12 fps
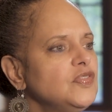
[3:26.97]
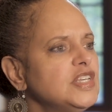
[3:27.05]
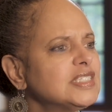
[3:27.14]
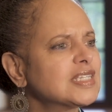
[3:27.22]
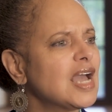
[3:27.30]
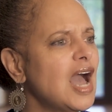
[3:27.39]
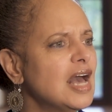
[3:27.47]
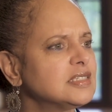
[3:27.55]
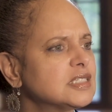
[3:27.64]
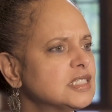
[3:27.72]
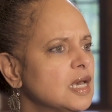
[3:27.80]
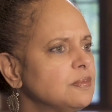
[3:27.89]
This
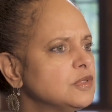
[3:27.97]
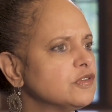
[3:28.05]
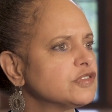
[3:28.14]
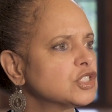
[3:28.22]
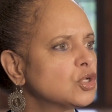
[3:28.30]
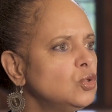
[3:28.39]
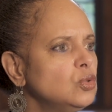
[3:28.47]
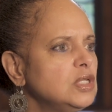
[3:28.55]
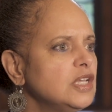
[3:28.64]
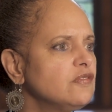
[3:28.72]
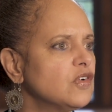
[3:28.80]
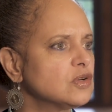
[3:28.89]
concept of
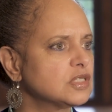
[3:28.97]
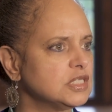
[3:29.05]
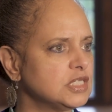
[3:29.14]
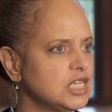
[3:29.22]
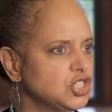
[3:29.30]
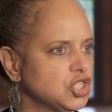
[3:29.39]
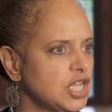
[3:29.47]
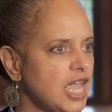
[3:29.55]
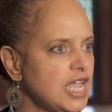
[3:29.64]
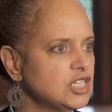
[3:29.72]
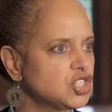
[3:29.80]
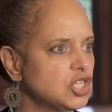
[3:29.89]
schooling versus
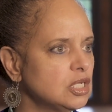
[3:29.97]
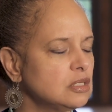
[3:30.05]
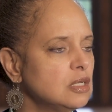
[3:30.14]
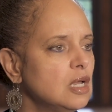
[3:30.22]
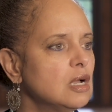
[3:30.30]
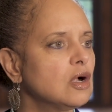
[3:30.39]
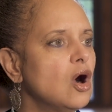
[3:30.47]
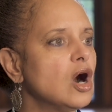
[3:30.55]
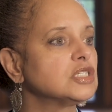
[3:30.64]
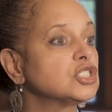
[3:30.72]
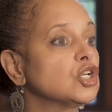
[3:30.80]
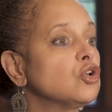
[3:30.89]
education
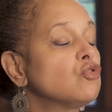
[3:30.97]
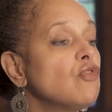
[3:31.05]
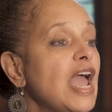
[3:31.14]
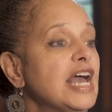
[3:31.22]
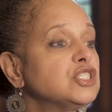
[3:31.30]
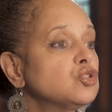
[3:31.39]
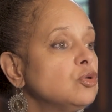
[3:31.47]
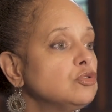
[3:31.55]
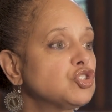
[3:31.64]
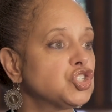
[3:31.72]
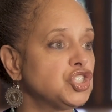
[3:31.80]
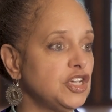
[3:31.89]
caused a gradual
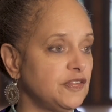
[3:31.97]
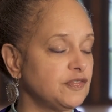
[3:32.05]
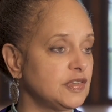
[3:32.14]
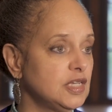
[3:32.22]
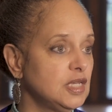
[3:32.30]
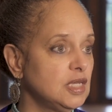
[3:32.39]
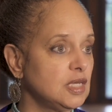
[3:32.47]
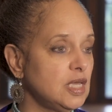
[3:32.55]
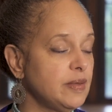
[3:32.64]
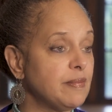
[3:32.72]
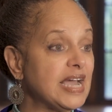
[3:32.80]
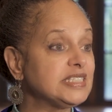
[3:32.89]
shift
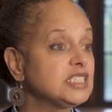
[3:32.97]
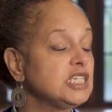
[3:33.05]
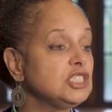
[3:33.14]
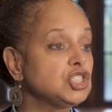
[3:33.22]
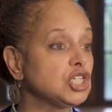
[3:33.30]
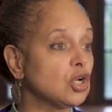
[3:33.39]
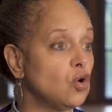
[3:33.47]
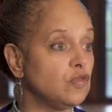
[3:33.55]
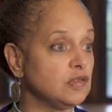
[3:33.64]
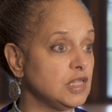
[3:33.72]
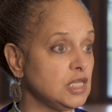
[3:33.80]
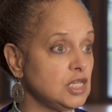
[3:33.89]
in my teaching
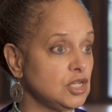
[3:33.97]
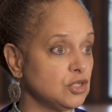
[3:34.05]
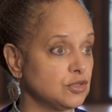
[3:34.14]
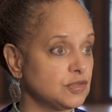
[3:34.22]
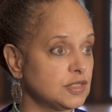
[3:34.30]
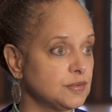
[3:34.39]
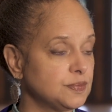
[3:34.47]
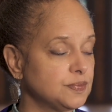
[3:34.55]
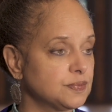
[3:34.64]
over the years.